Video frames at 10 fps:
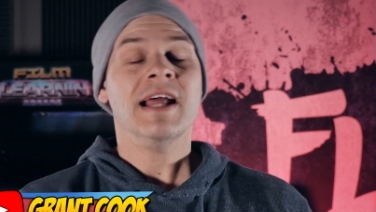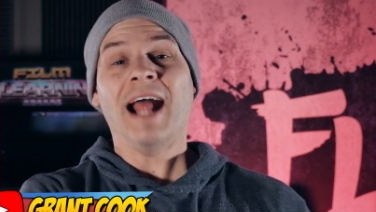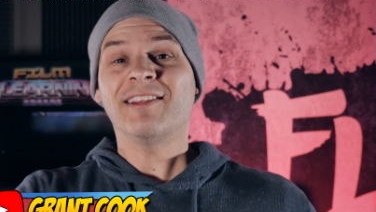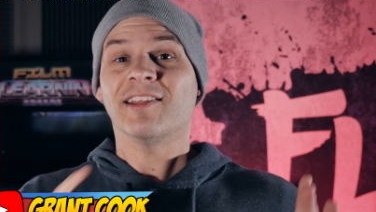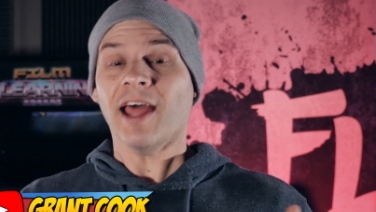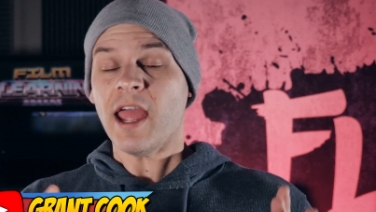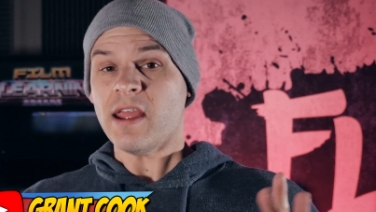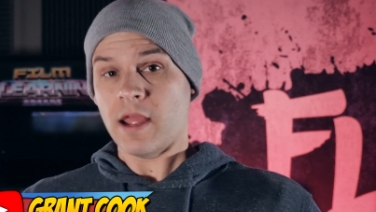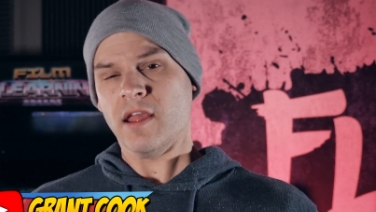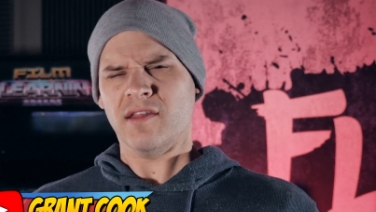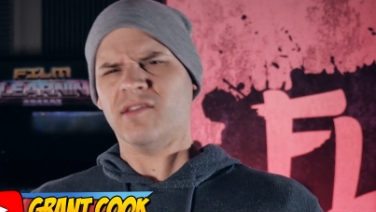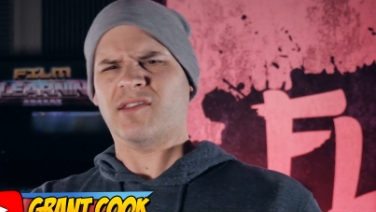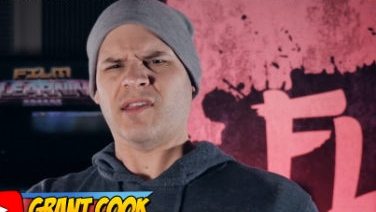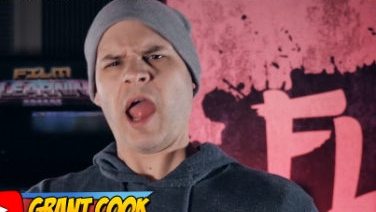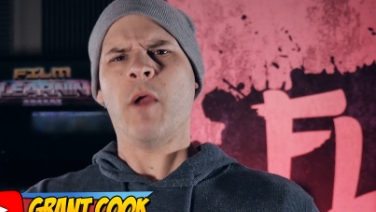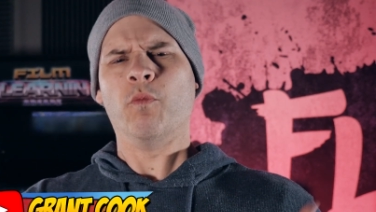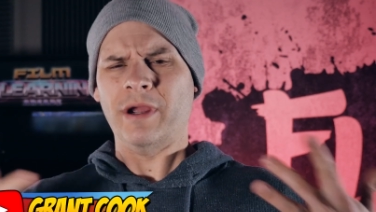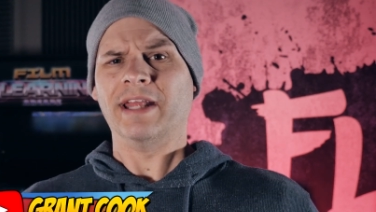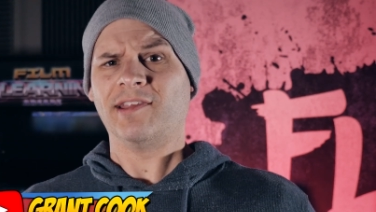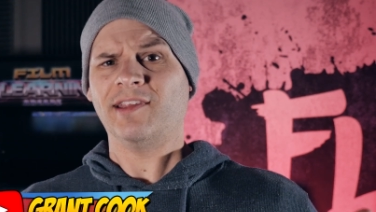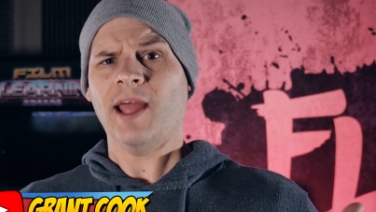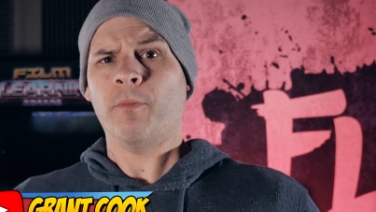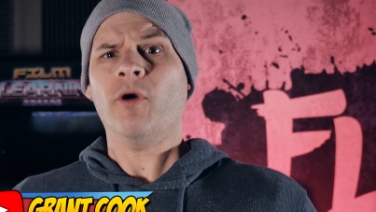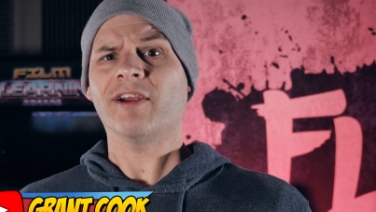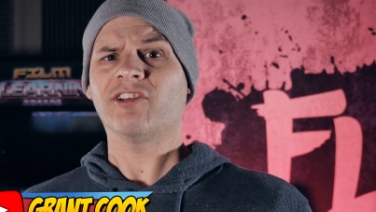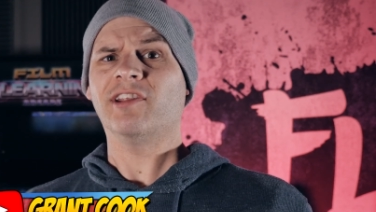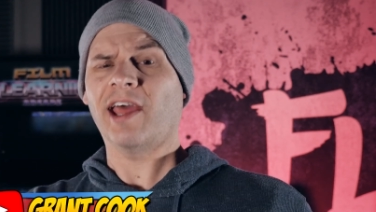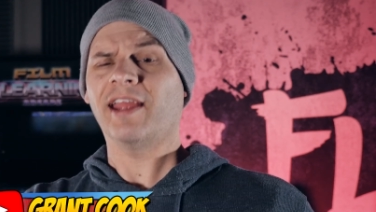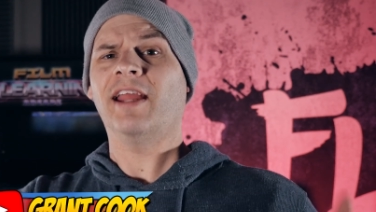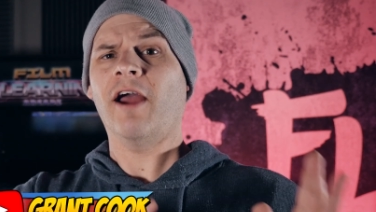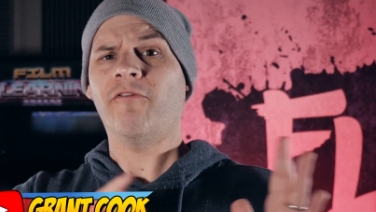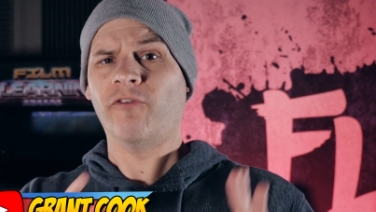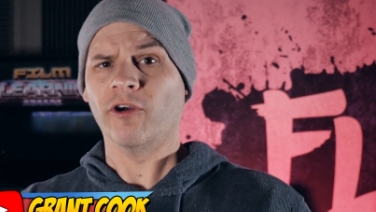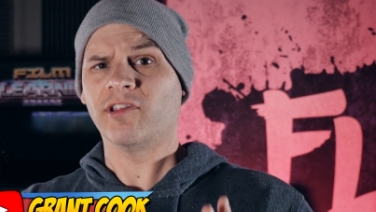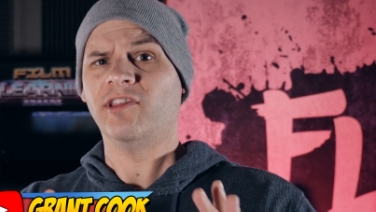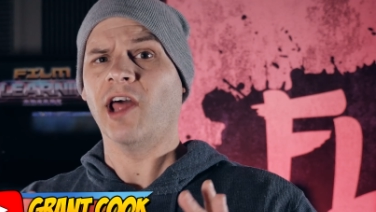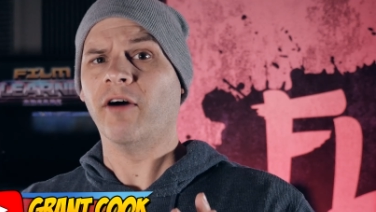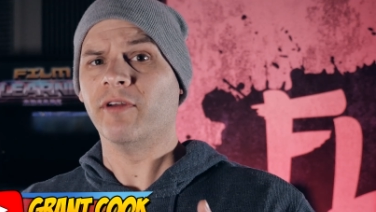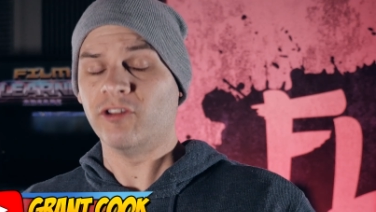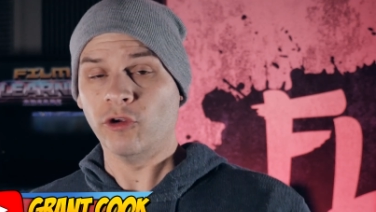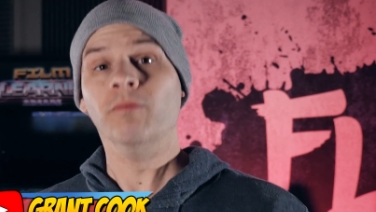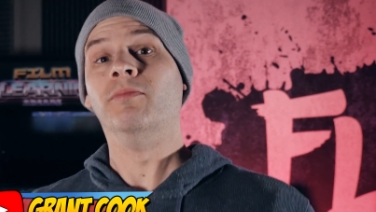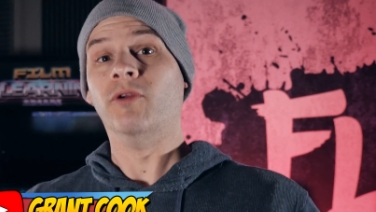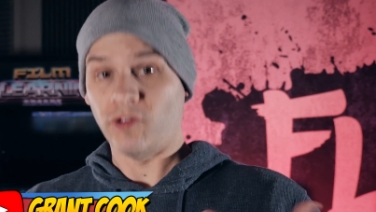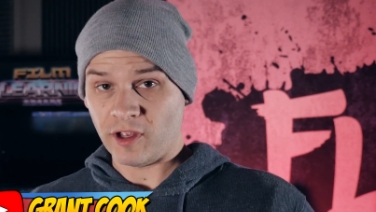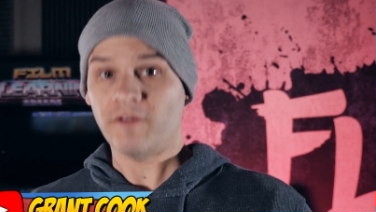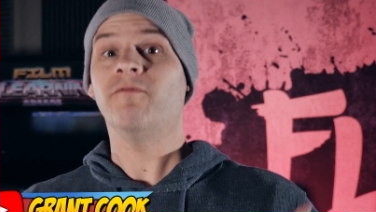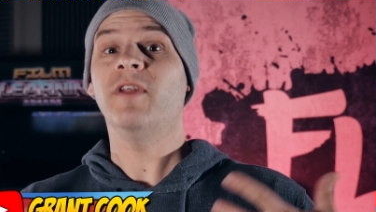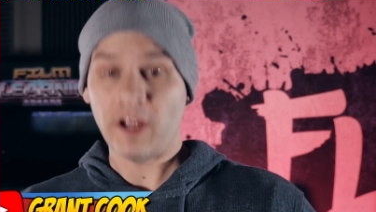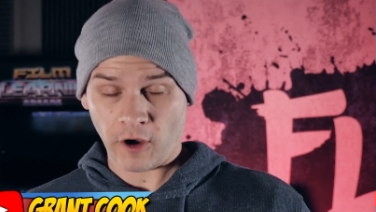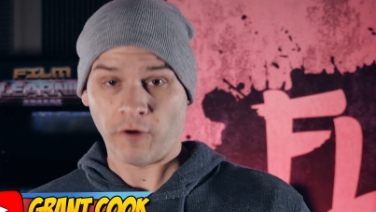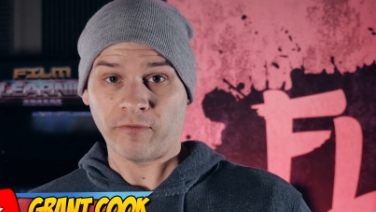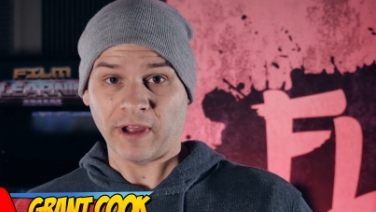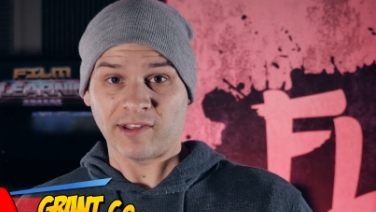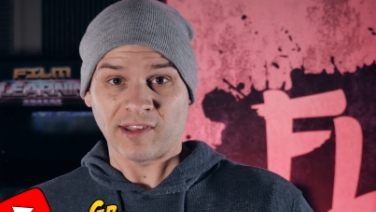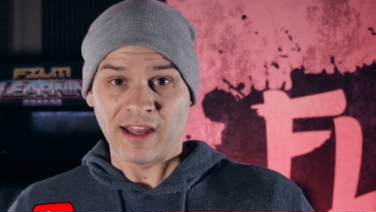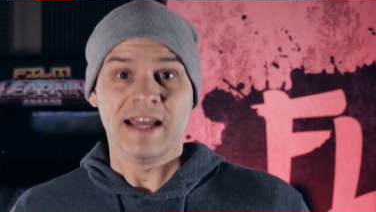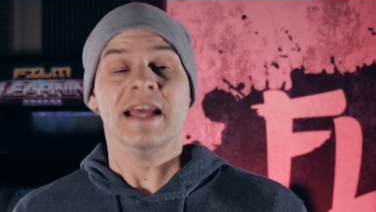And today is a weird step. We're actually taking our first delve into music video effects.